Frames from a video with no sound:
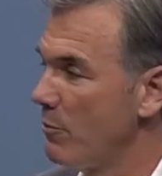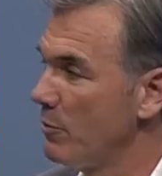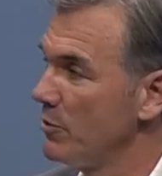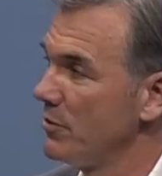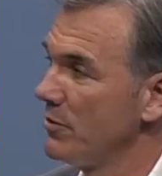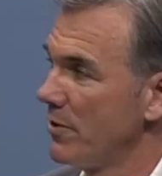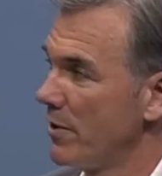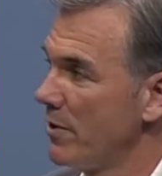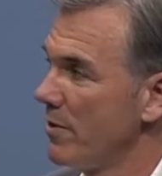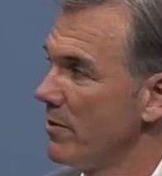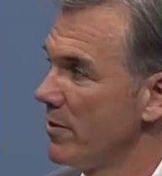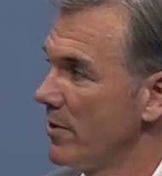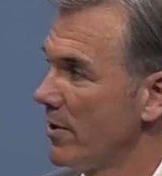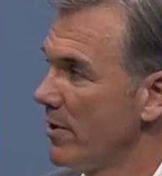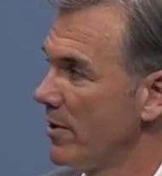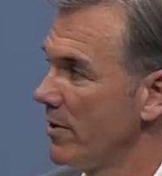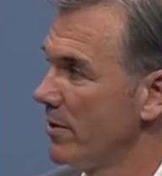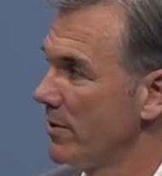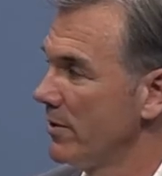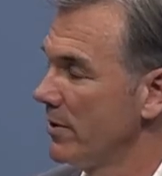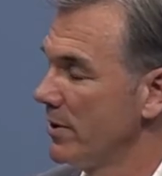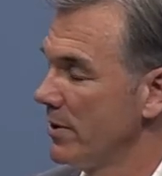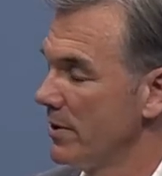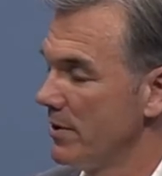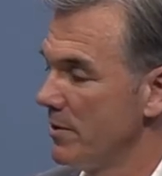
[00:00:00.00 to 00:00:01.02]
was our, our
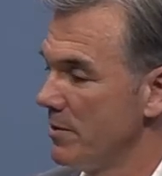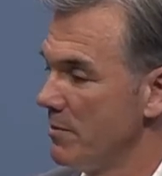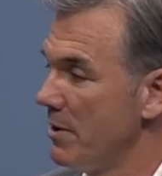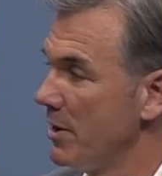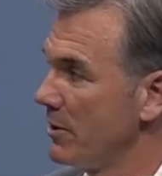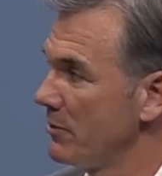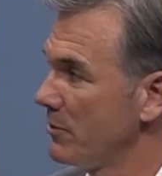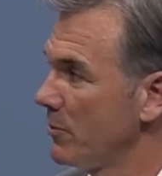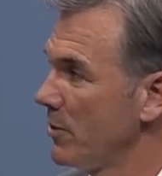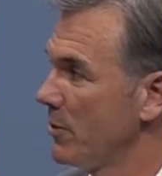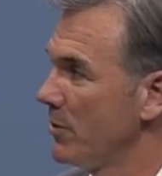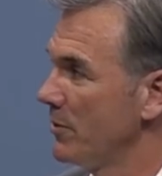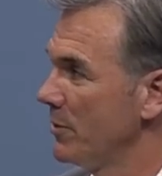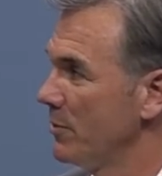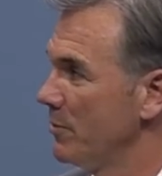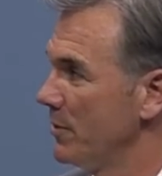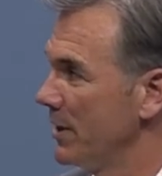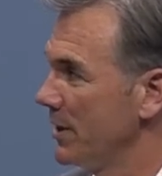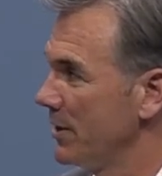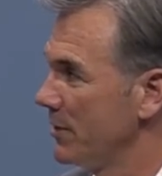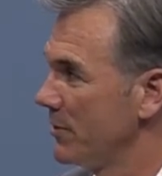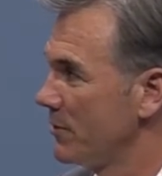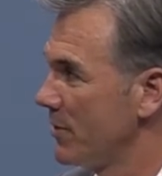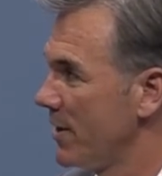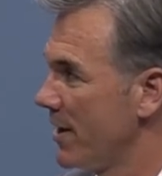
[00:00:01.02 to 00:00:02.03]
uh, the best road that we
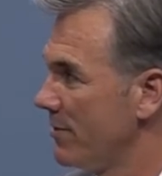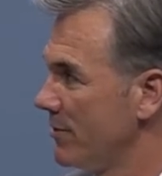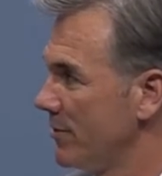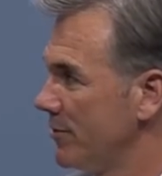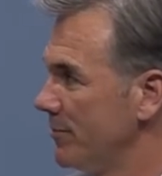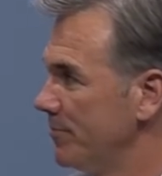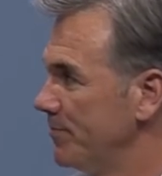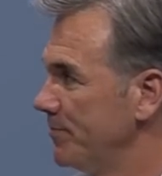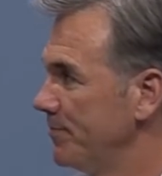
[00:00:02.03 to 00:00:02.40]
could travel.